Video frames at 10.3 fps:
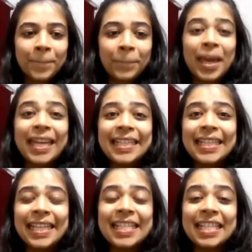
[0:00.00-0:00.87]

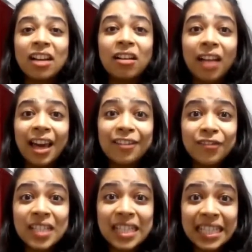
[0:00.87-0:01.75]
parenting is a life
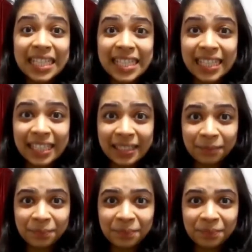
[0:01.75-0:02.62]
skill.
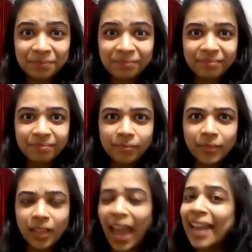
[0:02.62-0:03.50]

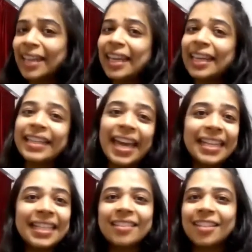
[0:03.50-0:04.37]
And like
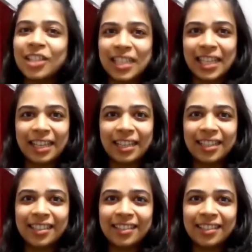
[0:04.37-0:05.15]
any other skill,